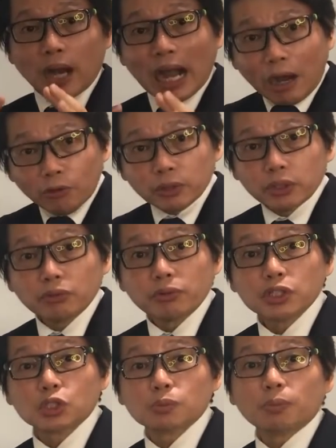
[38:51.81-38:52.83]
How do you
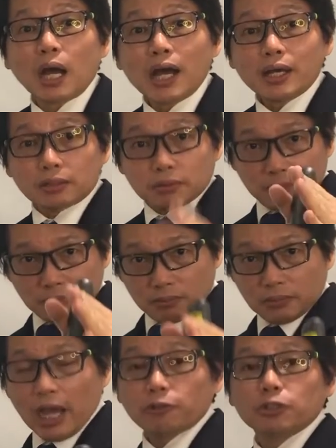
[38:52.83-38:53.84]
respond
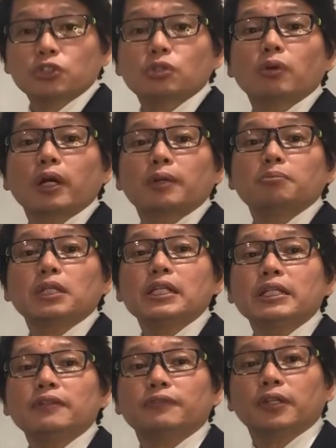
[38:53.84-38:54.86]
now that you are a
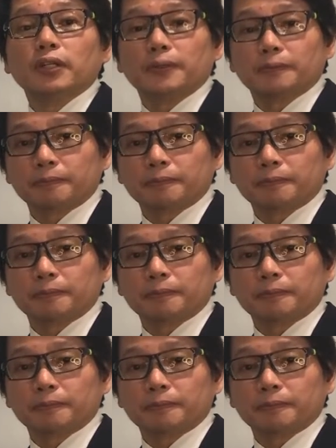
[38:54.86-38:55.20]
believer?